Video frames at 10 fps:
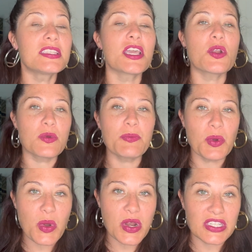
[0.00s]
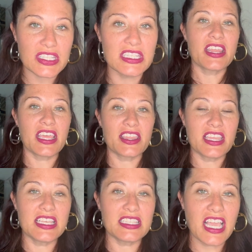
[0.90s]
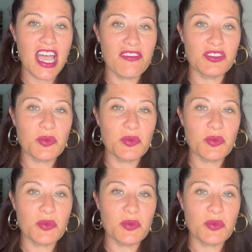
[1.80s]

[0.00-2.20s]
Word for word: their reports, that these cuffs